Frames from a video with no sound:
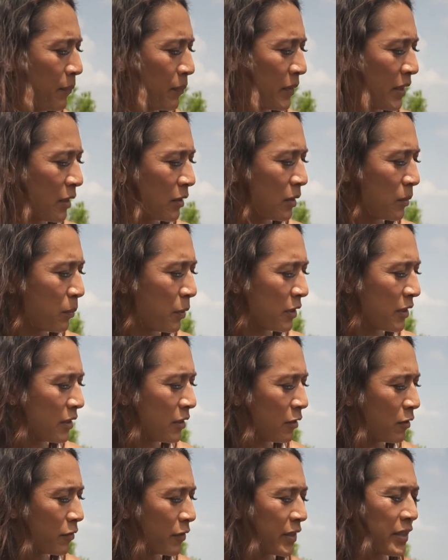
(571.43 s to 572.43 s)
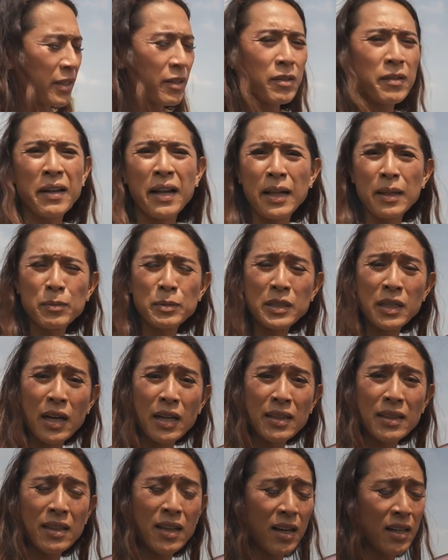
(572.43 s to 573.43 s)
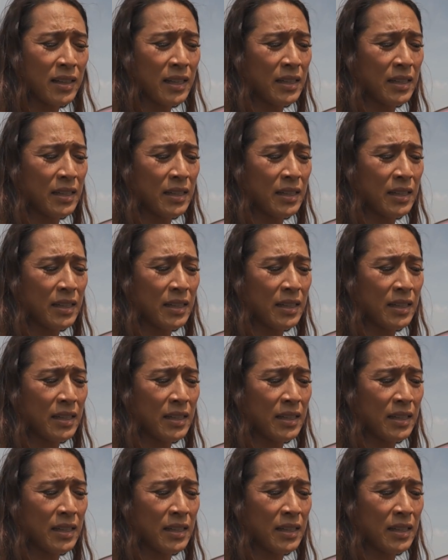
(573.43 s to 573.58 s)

Now the button over here helps unlock